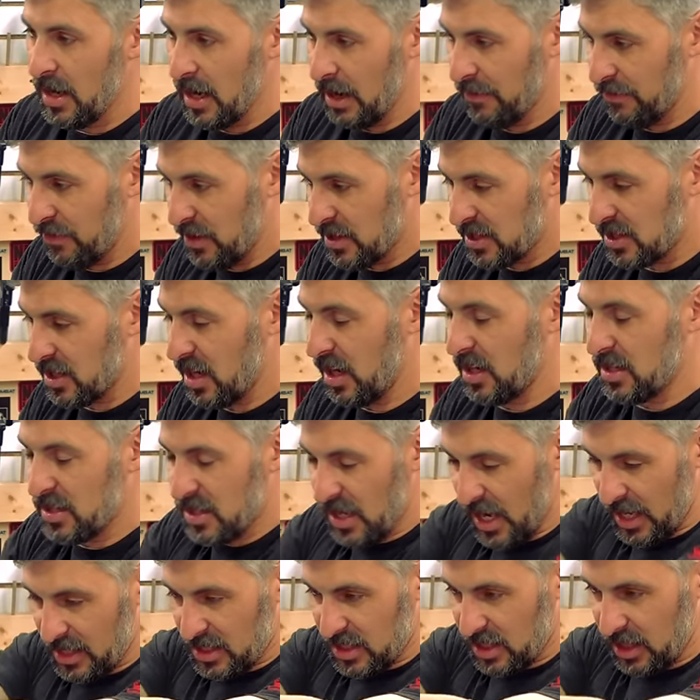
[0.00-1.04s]
if this gun's
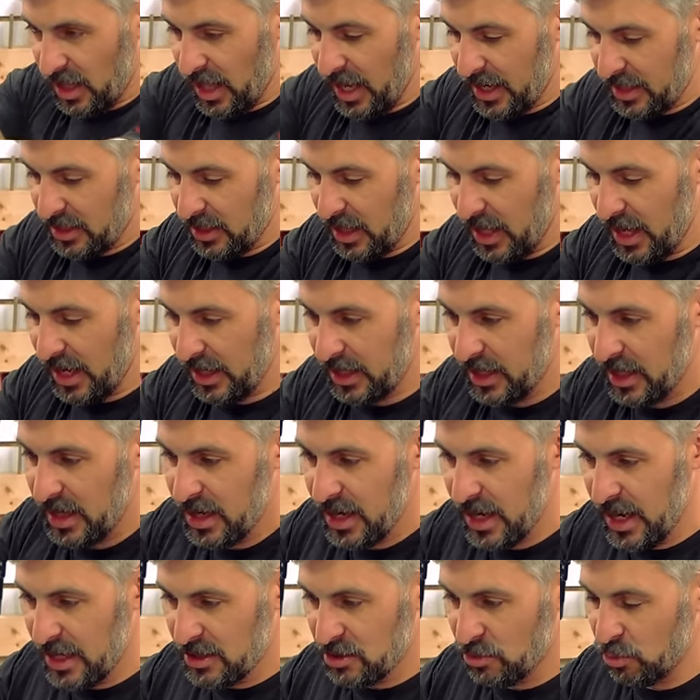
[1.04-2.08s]
at slide lock,
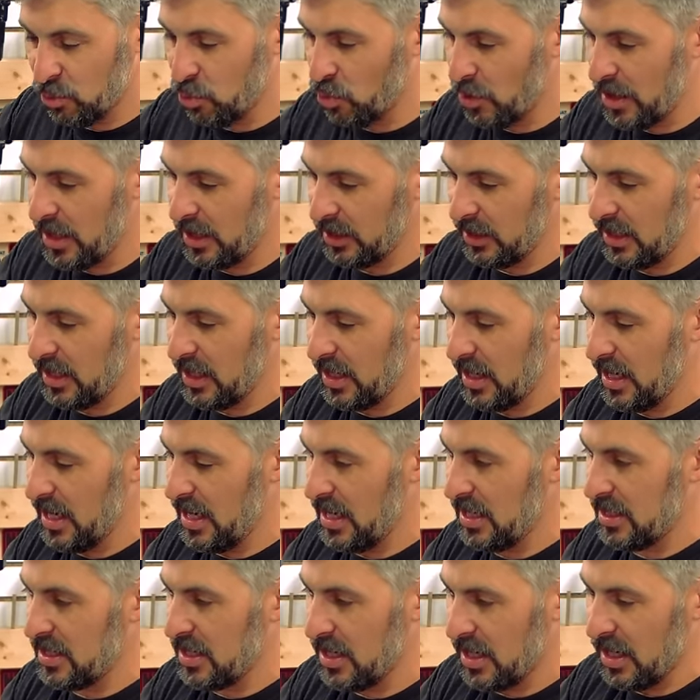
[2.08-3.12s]
it's really
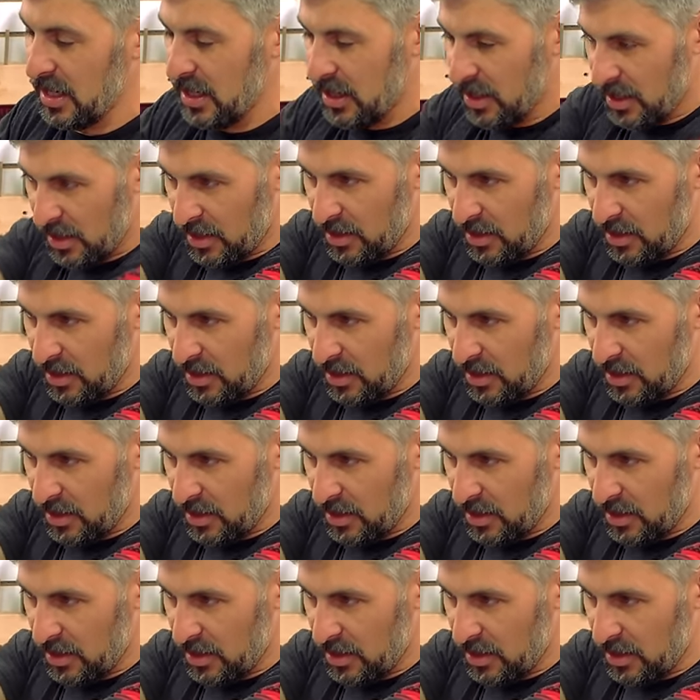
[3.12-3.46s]
easy